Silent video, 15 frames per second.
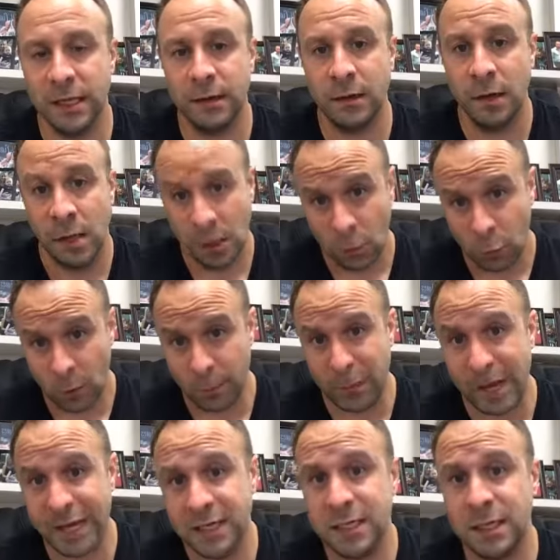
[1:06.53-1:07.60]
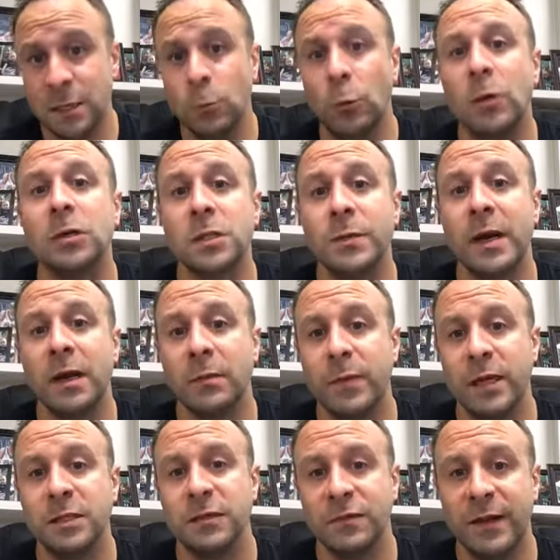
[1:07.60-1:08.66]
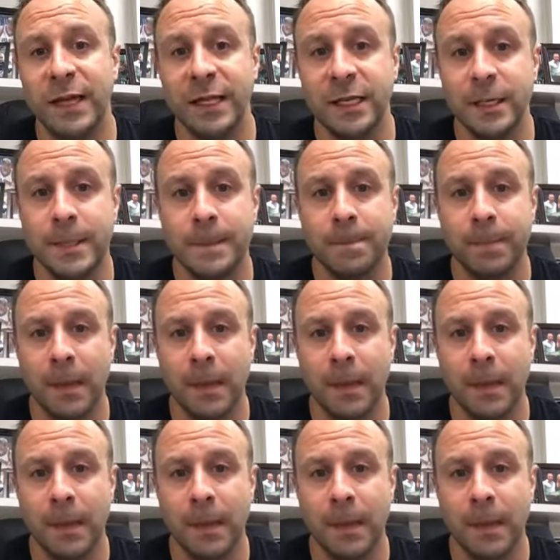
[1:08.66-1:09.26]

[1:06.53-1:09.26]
And we're based in Wilkes-Barre, Pennsylvania.